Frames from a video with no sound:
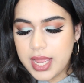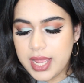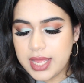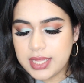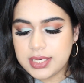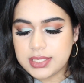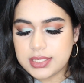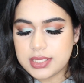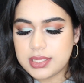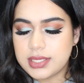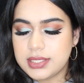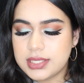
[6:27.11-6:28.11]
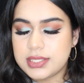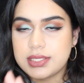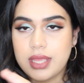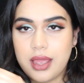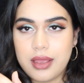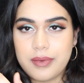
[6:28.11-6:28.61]
And this is
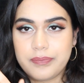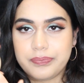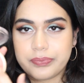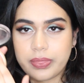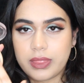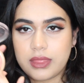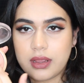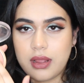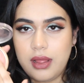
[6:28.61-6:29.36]
the